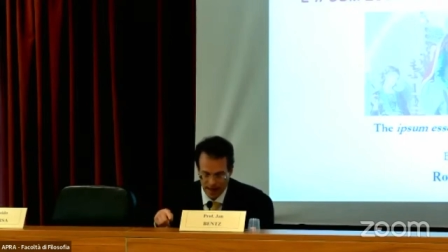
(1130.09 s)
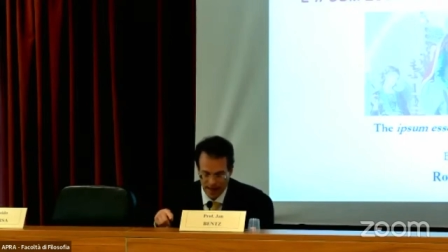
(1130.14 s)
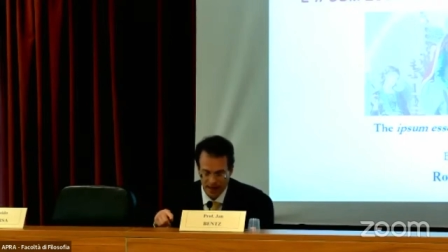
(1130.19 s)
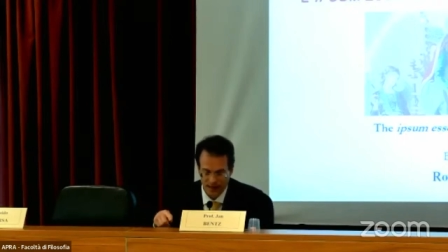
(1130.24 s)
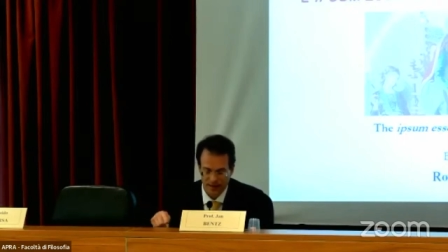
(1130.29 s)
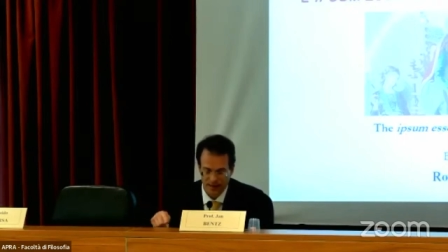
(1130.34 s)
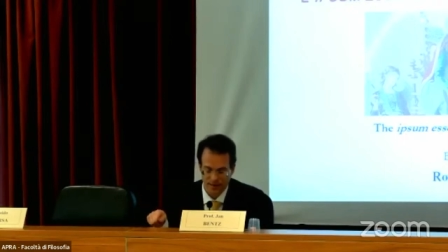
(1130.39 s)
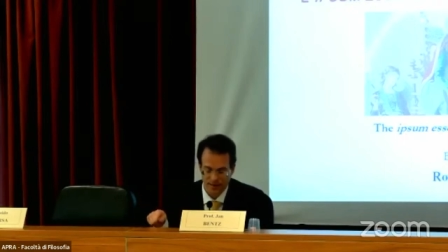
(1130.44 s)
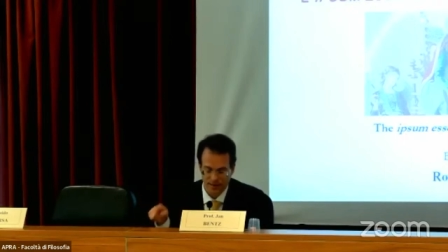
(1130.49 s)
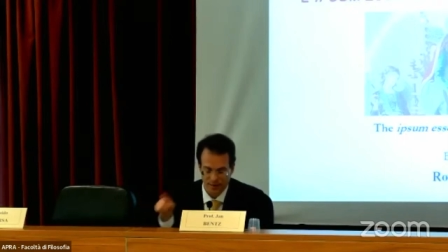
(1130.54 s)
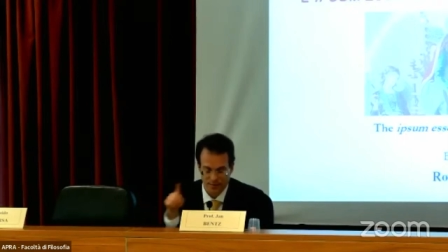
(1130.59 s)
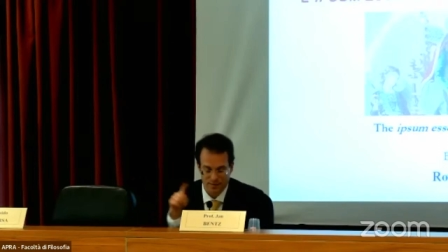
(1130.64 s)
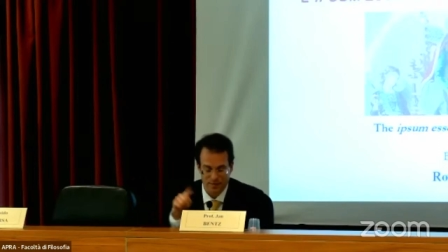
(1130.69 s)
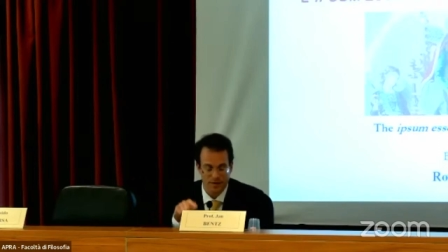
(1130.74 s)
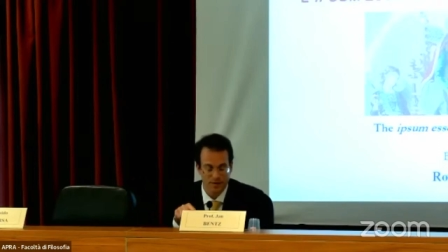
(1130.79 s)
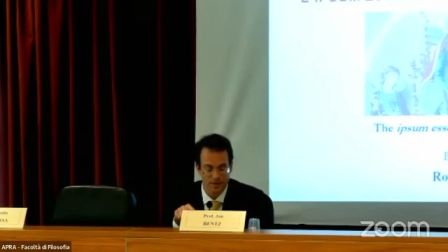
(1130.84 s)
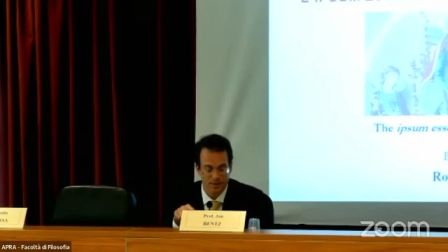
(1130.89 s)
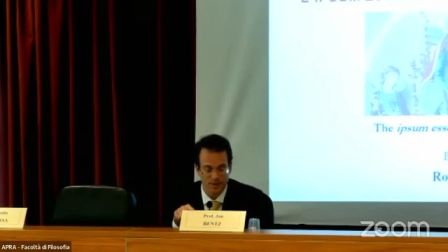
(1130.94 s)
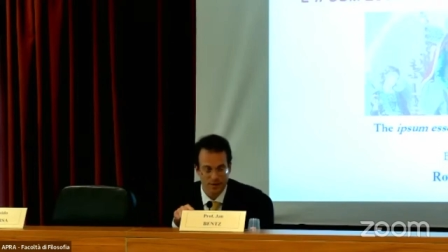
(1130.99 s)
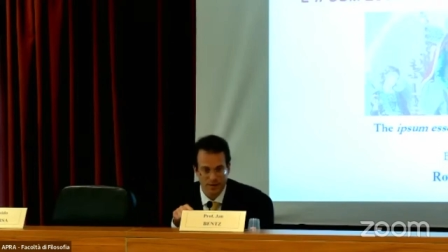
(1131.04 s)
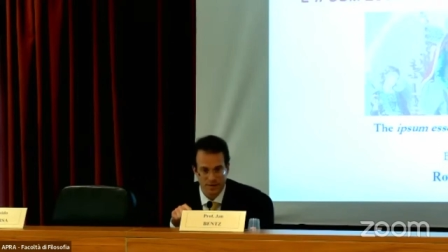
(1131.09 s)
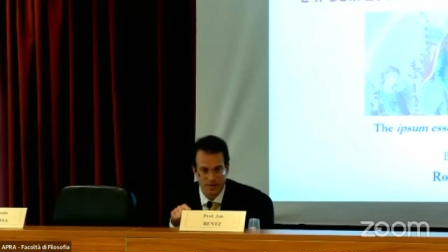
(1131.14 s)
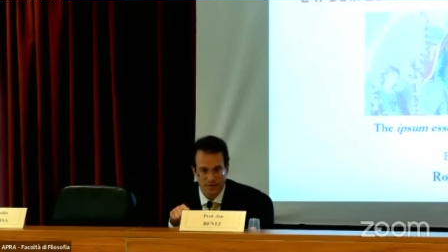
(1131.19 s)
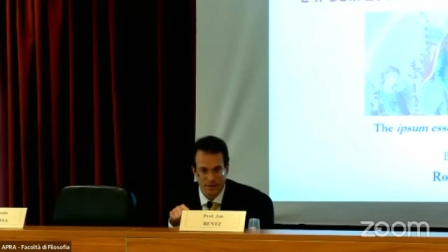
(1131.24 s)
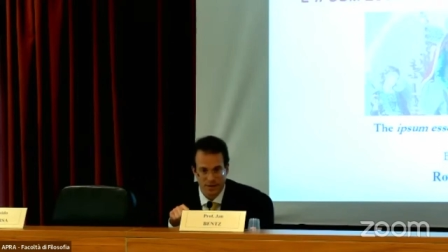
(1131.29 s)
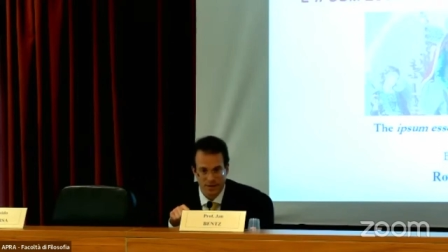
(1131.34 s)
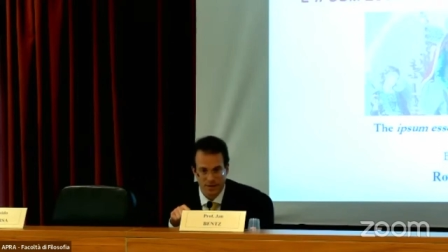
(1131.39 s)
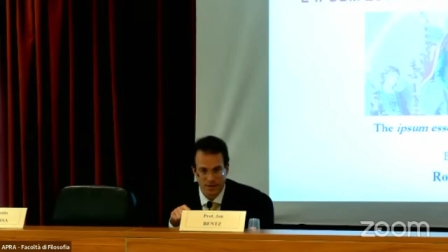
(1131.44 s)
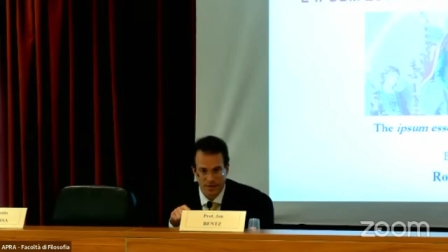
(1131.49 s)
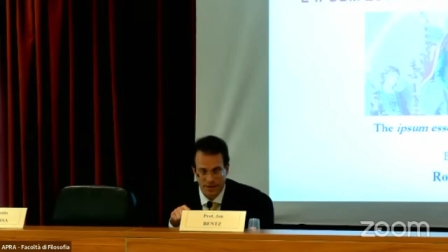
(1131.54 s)
and its
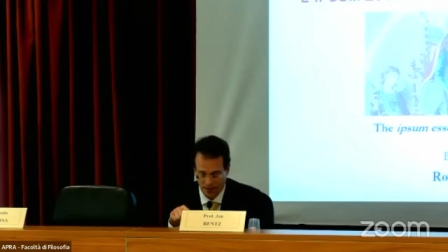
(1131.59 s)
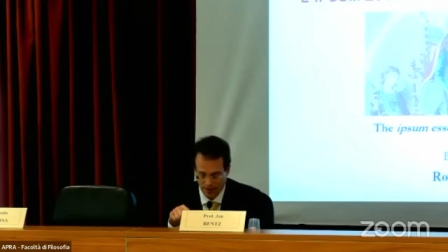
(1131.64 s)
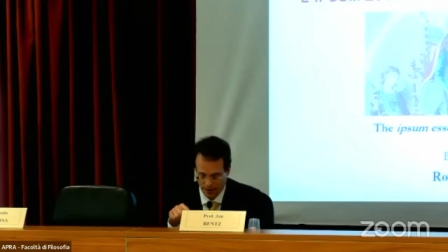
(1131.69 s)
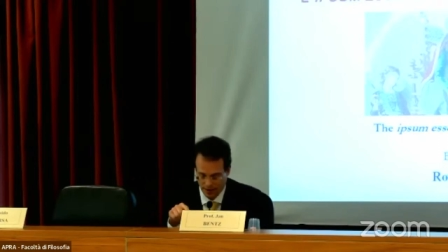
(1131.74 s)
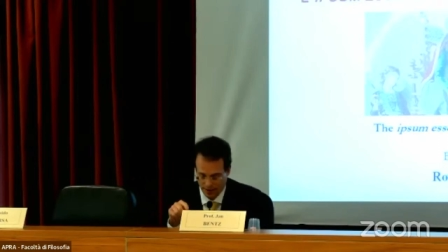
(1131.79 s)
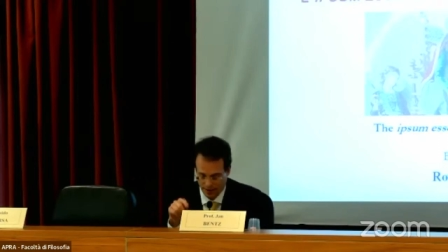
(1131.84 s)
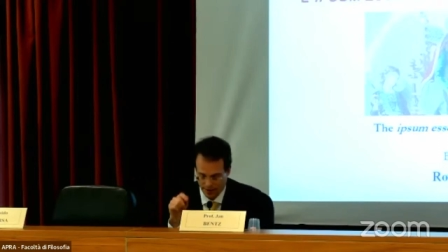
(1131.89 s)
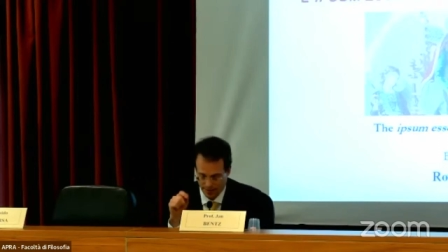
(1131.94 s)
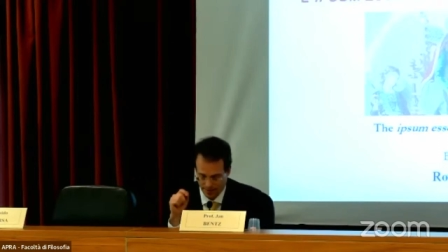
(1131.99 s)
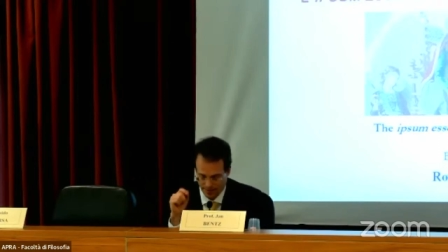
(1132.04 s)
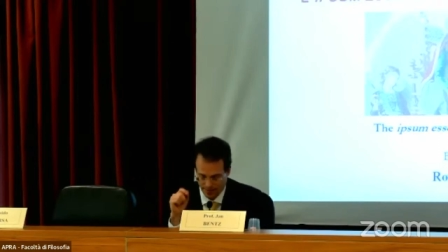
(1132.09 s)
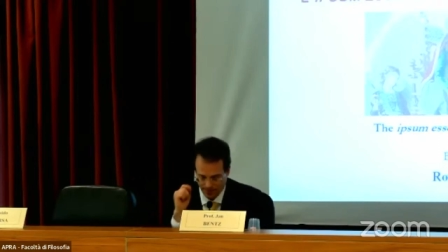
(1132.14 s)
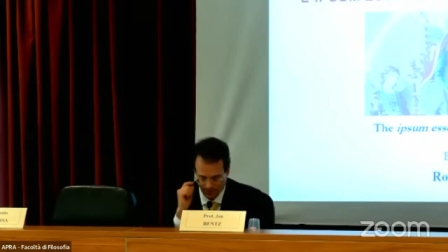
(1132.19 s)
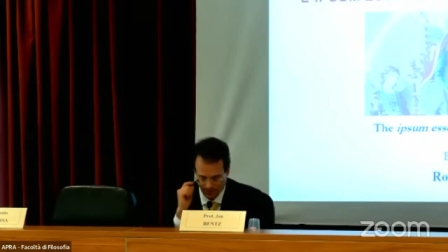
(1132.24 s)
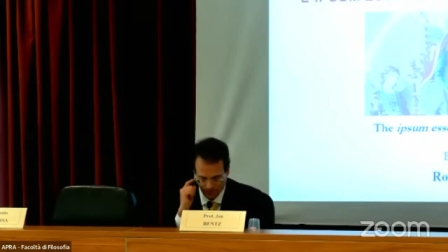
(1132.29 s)
subsistence in the singular.